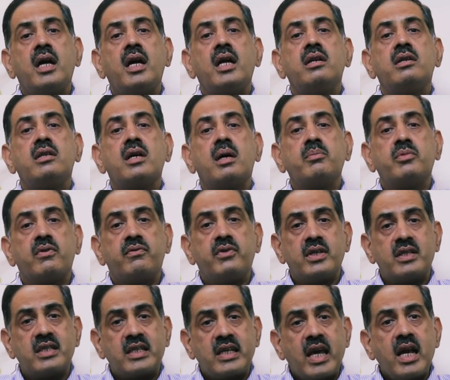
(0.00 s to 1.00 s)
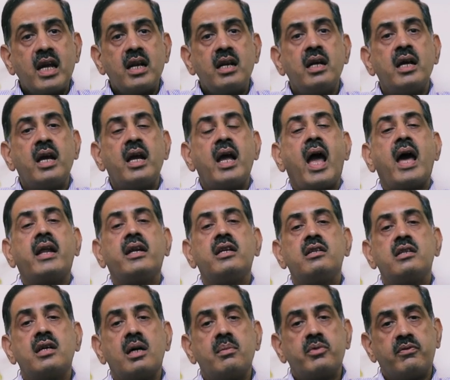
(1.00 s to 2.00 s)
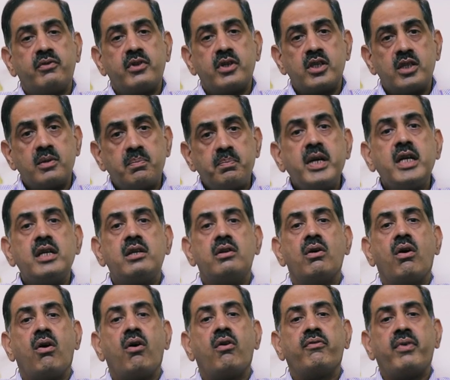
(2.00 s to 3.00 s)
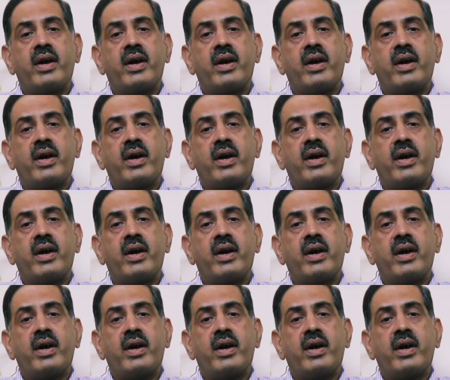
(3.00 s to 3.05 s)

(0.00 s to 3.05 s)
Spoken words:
in terms of the scale, and in terms of the speed of